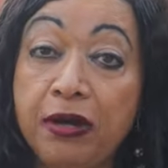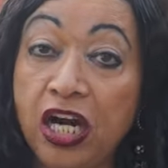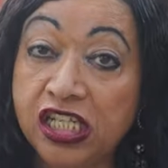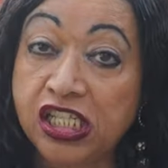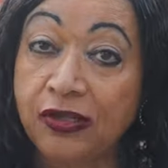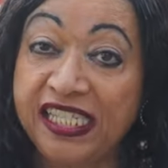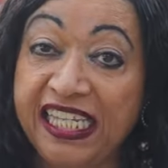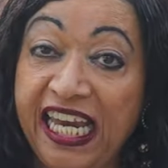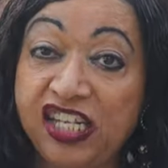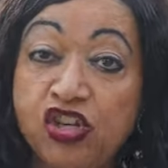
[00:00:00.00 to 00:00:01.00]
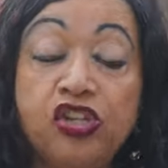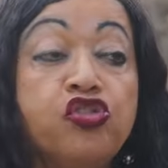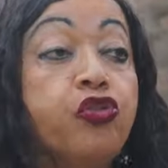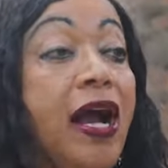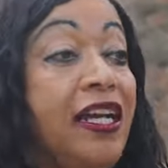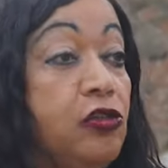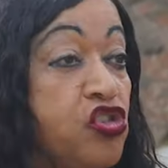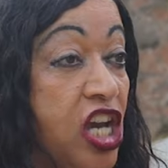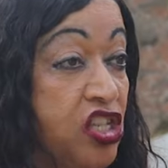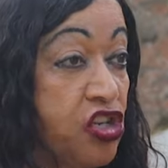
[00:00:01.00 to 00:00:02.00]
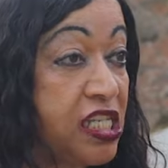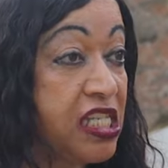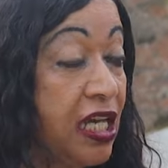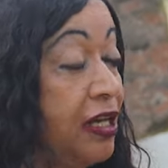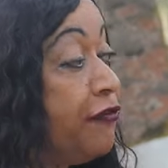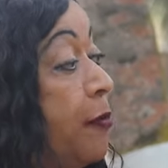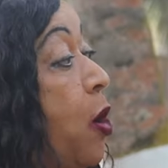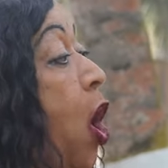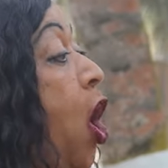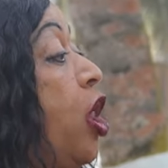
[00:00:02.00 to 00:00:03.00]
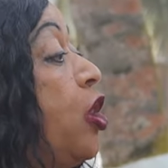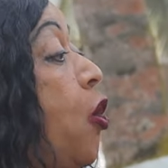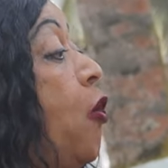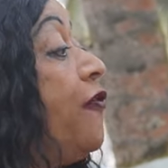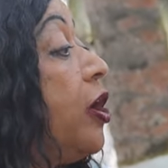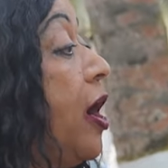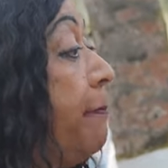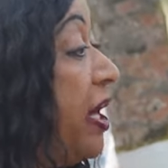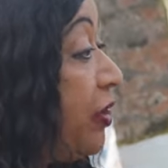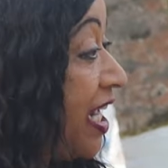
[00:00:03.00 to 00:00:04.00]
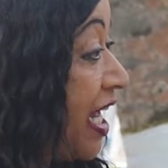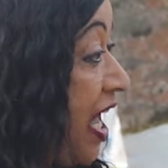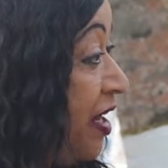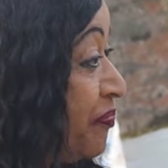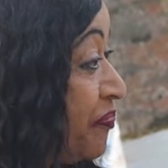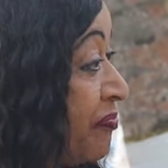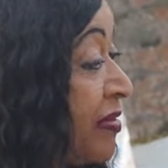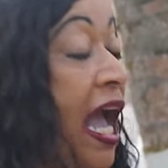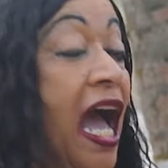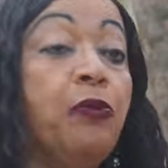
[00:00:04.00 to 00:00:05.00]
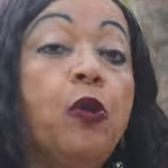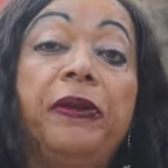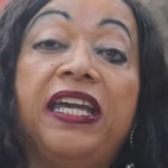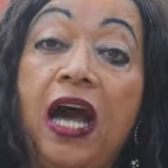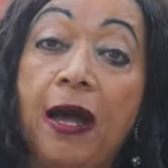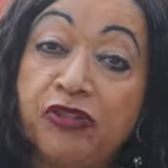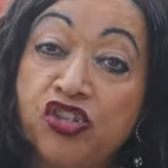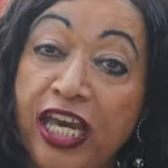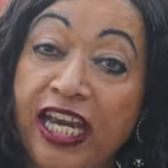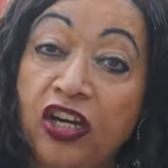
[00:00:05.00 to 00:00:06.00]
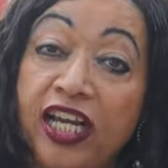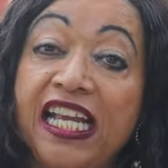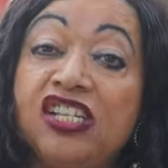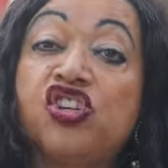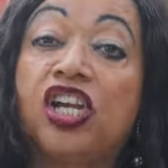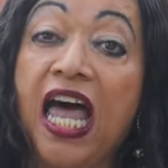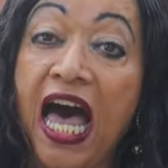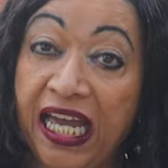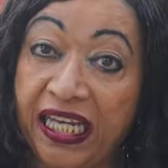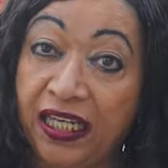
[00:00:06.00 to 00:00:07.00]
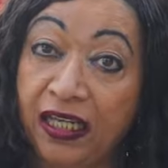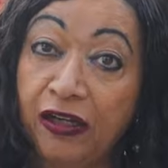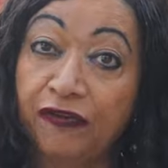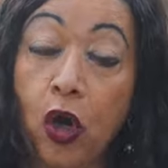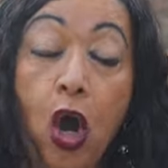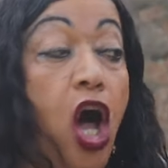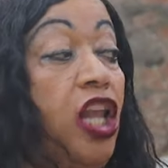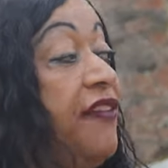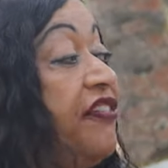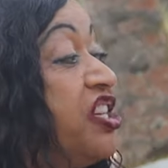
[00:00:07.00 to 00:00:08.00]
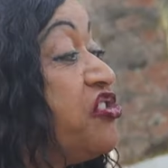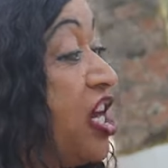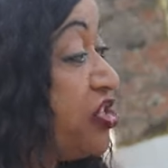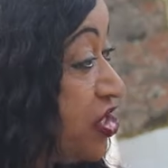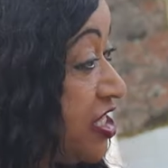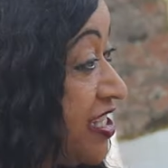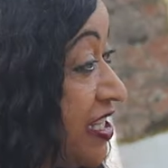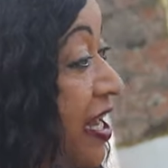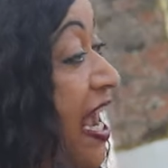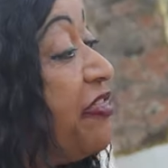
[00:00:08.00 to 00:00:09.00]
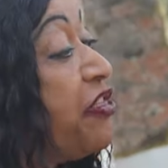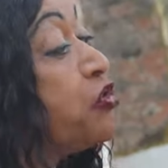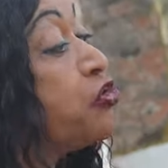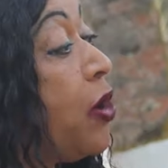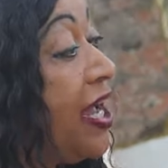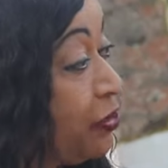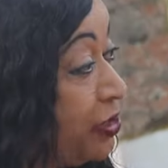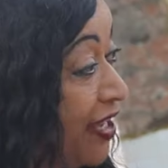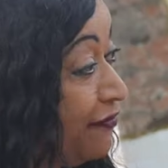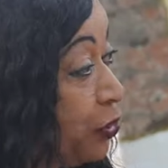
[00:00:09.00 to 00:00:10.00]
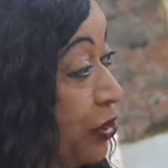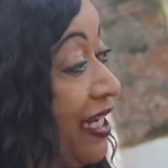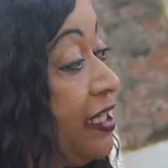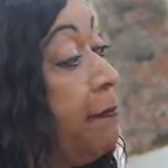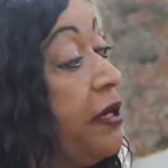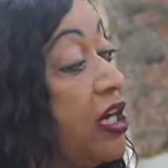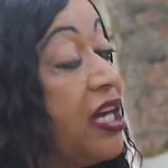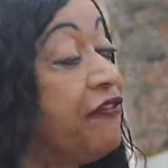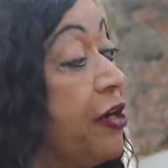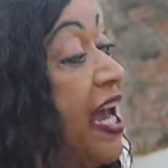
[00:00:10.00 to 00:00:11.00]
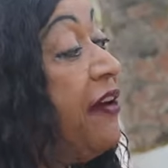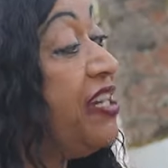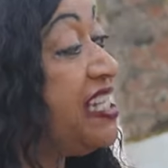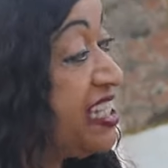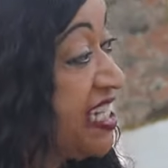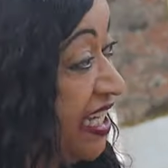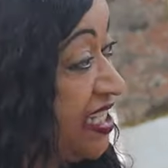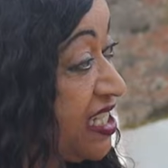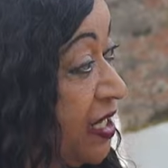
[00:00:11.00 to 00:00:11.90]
Bar Association trial judges from all over America. I will become chair in July for all of the judges at the trial level in America for every state.